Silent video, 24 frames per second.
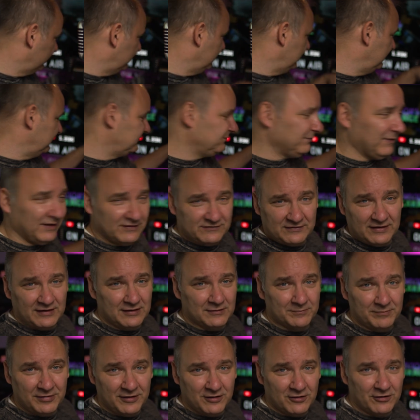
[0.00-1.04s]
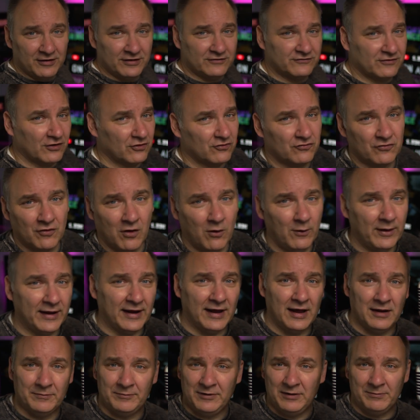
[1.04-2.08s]
these Meze Empyreans are growing
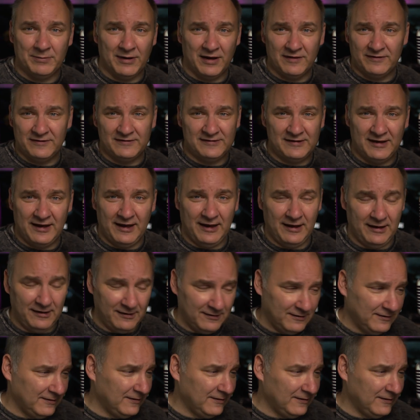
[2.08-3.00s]
on me by the day.